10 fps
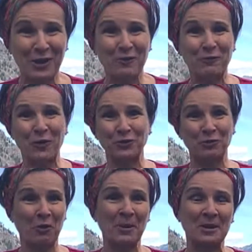for
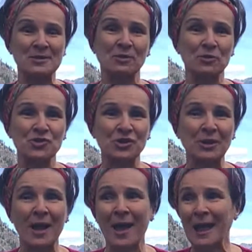trauma
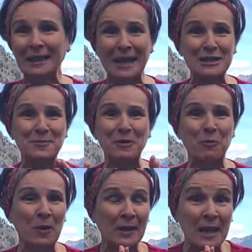resolution that's been
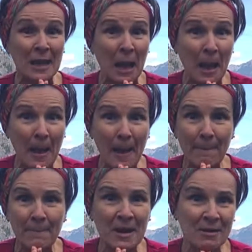working
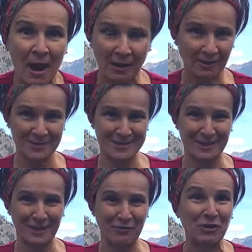
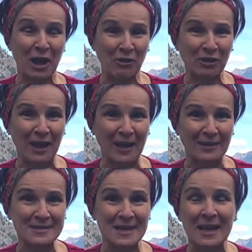miraculously with our clients.